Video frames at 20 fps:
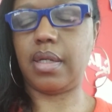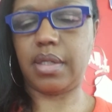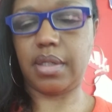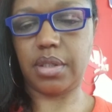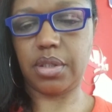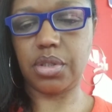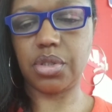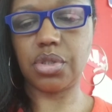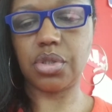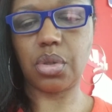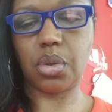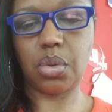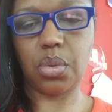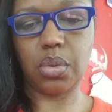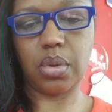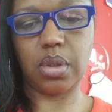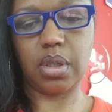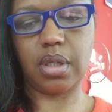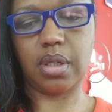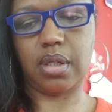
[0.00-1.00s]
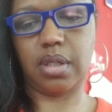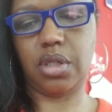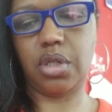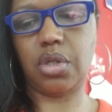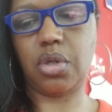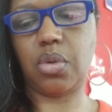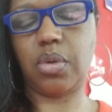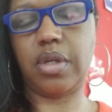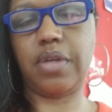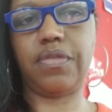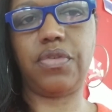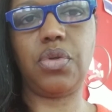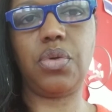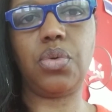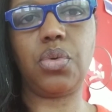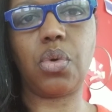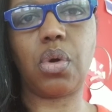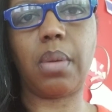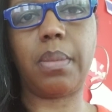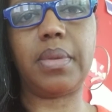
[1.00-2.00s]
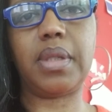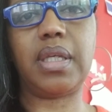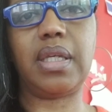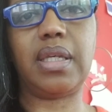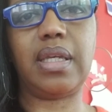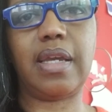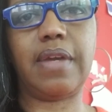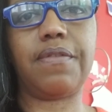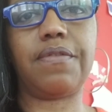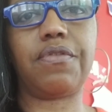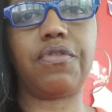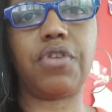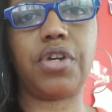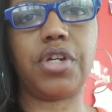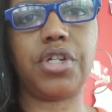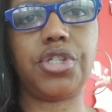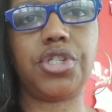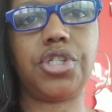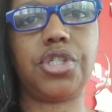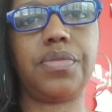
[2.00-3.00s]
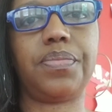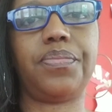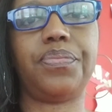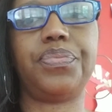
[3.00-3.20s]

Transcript: So if you normally get fresh